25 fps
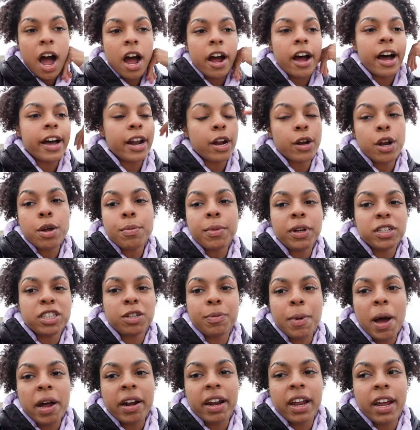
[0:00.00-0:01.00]
I don't know much
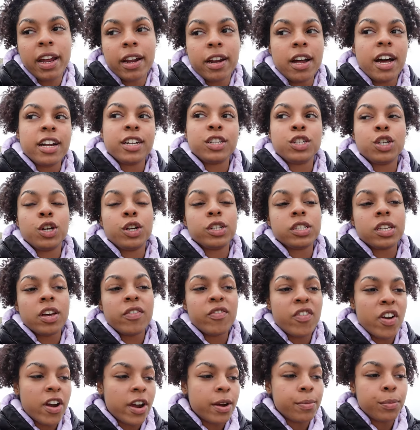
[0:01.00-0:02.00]
about it. I just know it's a
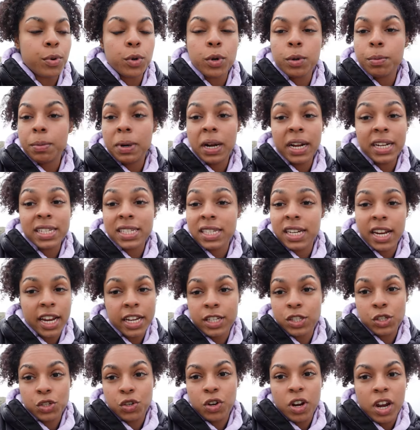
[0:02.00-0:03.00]
very important place in
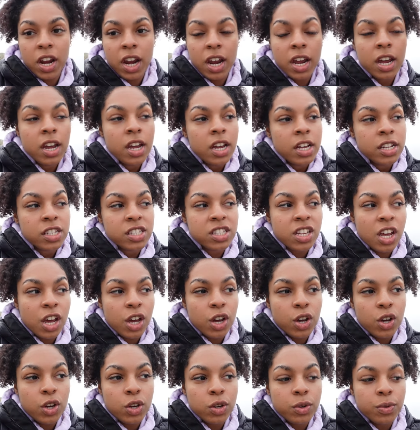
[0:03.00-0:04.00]
history.
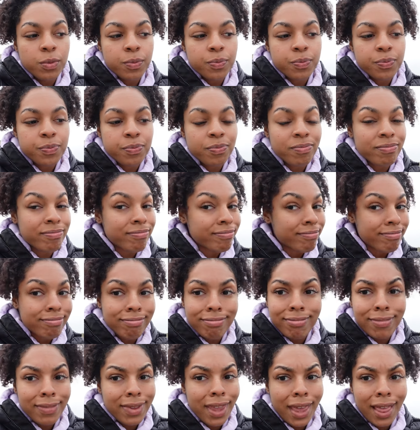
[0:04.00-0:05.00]
So
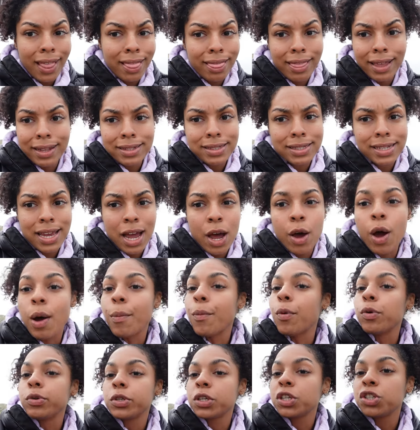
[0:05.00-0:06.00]
let's go.
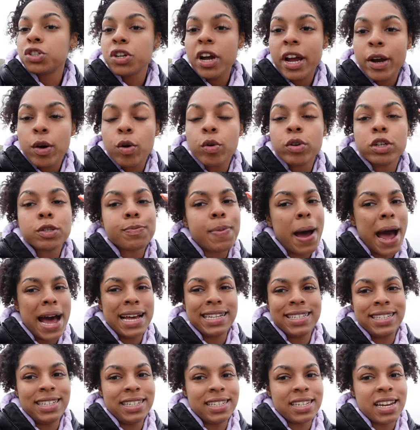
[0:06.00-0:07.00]
I'm also going to try Cornish
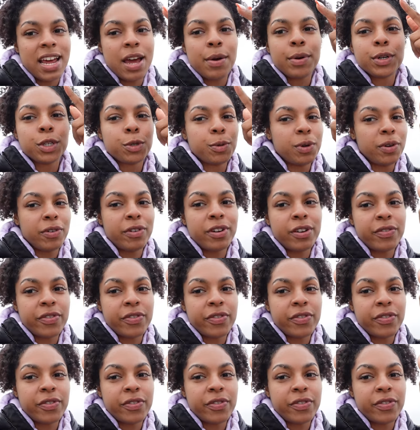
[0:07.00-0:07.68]
pasty today, which will be really